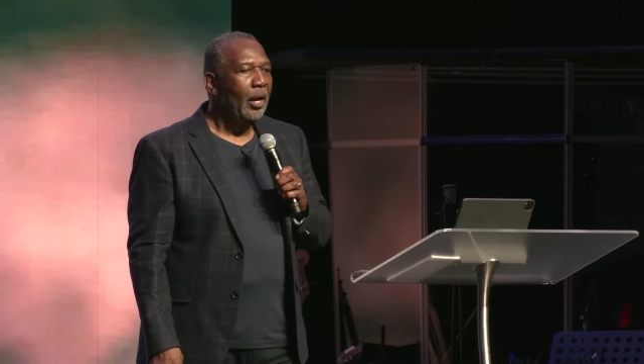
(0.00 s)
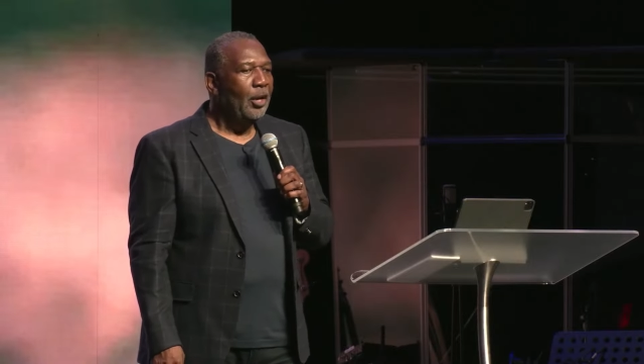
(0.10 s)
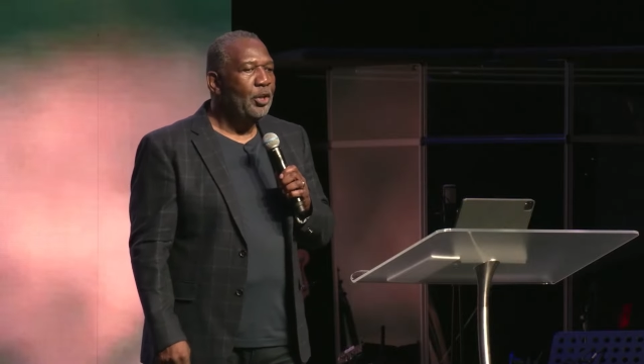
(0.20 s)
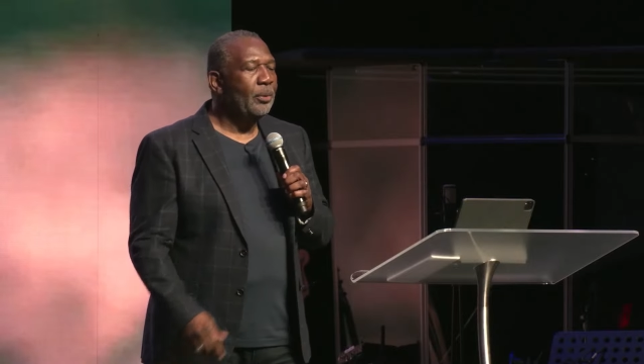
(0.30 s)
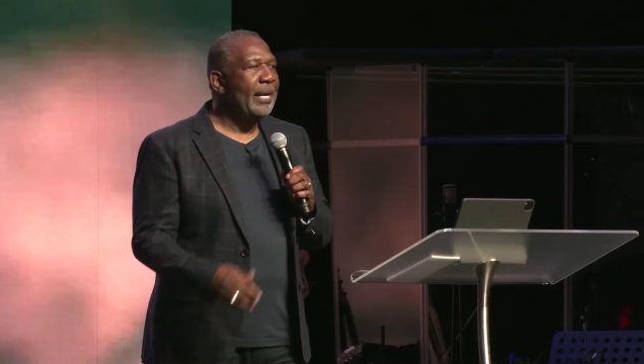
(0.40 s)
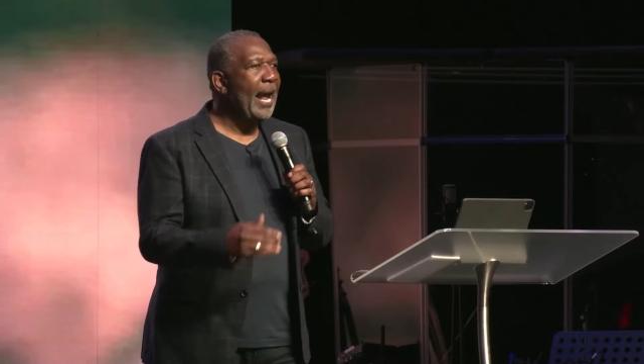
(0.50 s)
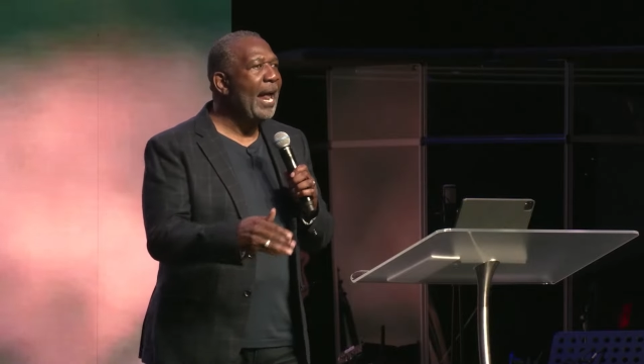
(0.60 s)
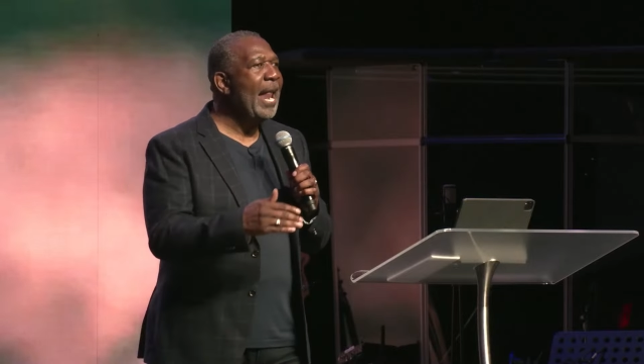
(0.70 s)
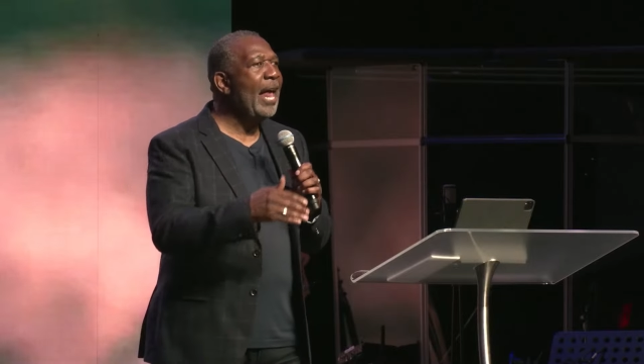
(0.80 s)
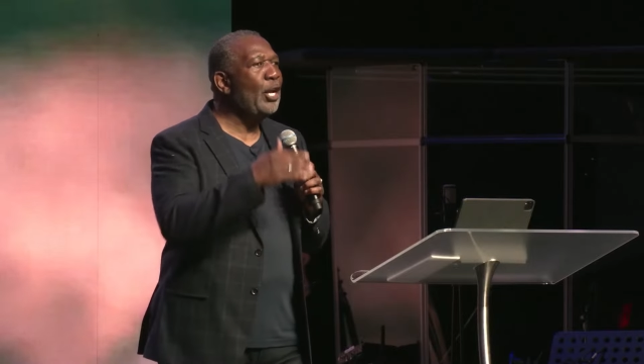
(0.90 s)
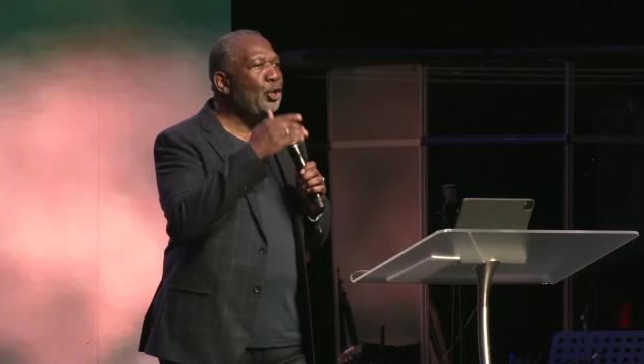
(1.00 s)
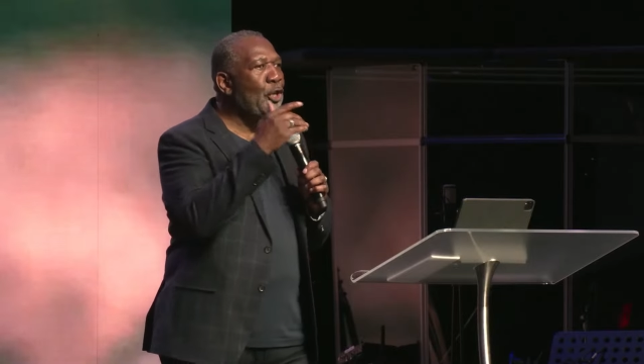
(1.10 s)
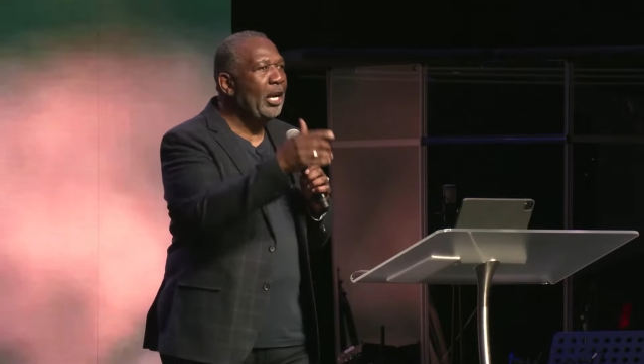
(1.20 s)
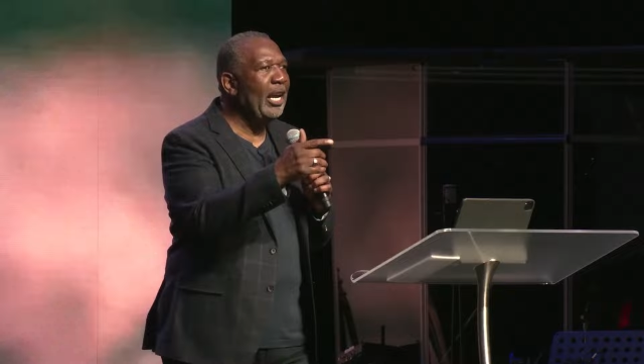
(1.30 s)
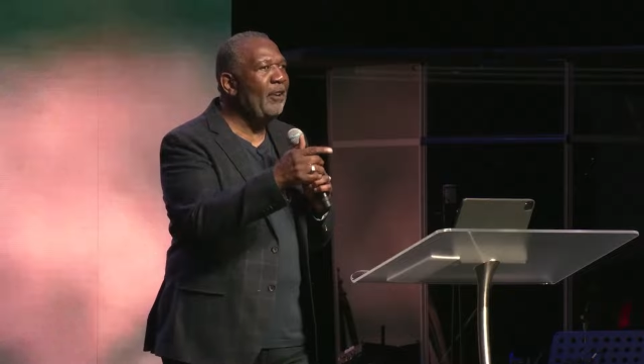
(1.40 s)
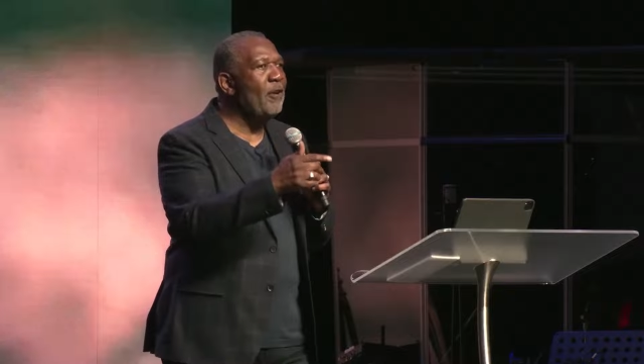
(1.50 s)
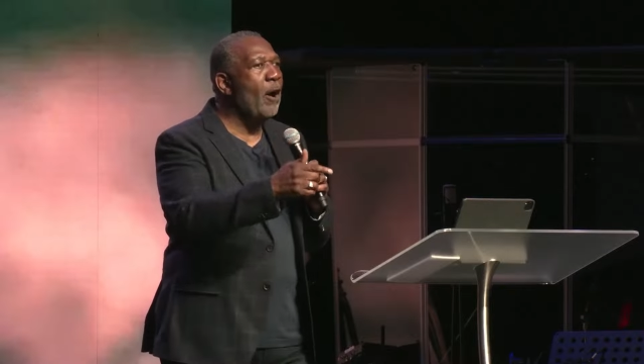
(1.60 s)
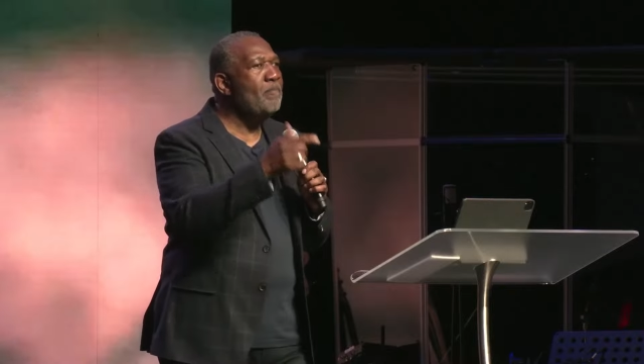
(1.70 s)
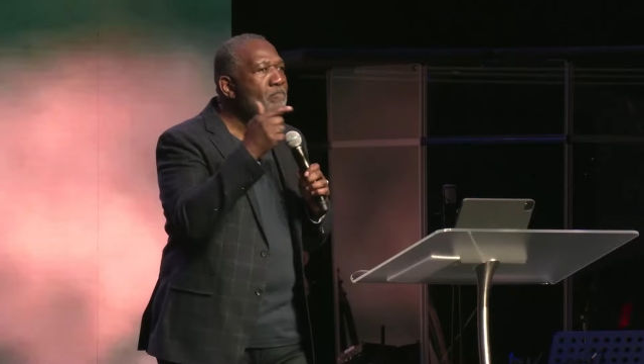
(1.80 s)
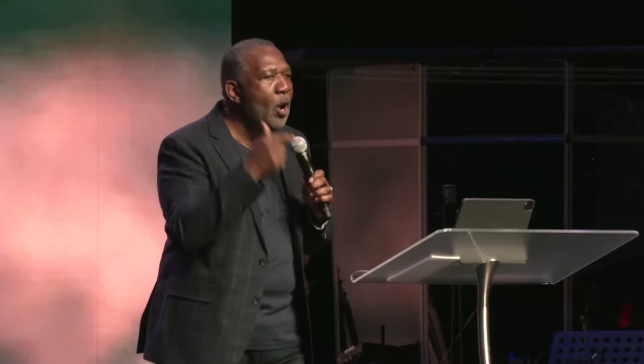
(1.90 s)
You cannot achieve a
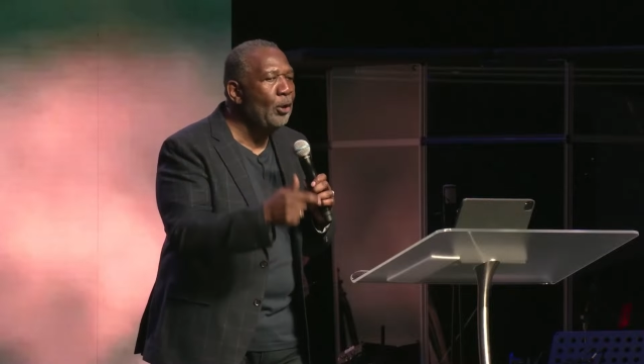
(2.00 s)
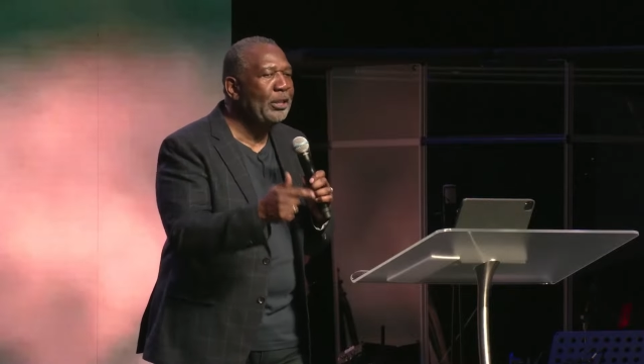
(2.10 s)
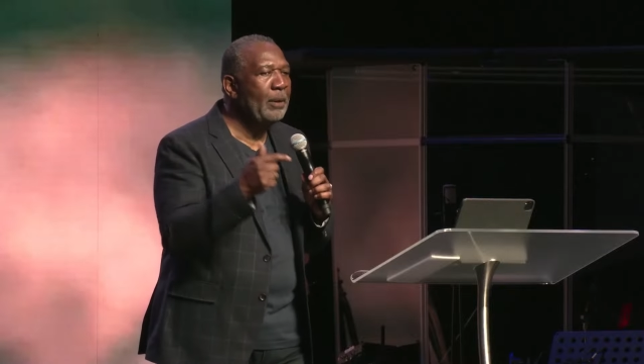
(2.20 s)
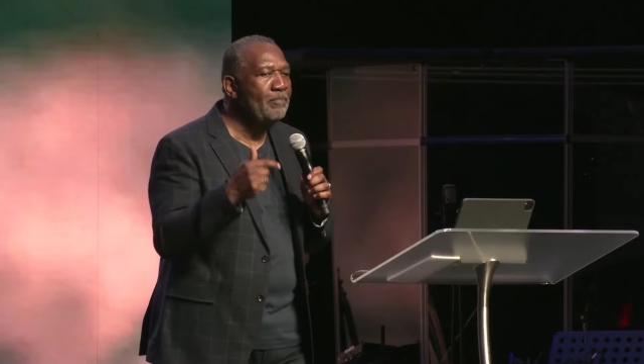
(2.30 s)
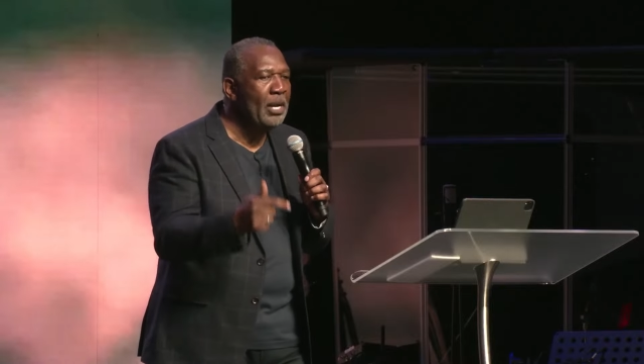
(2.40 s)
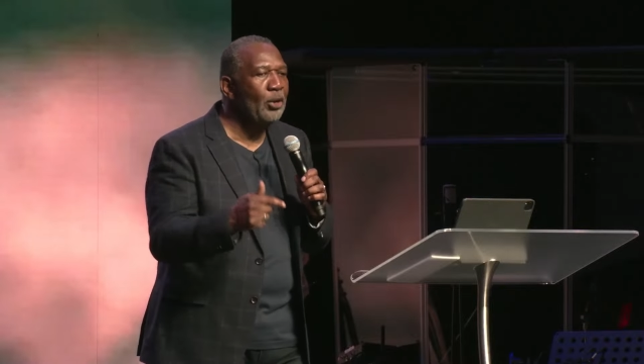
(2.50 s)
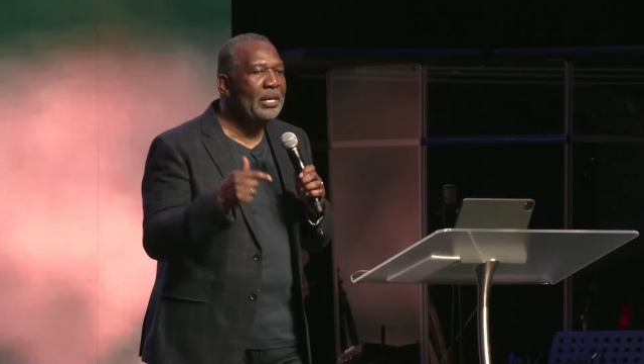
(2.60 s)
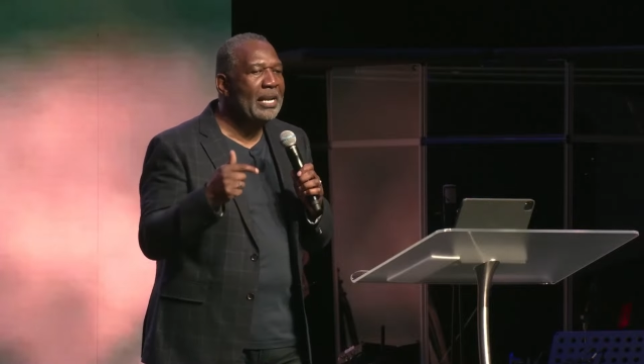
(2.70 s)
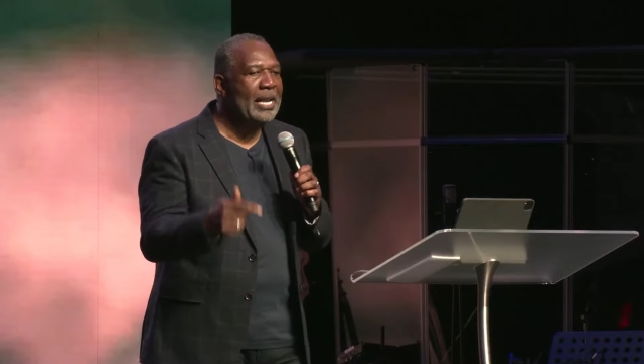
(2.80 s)
multi-million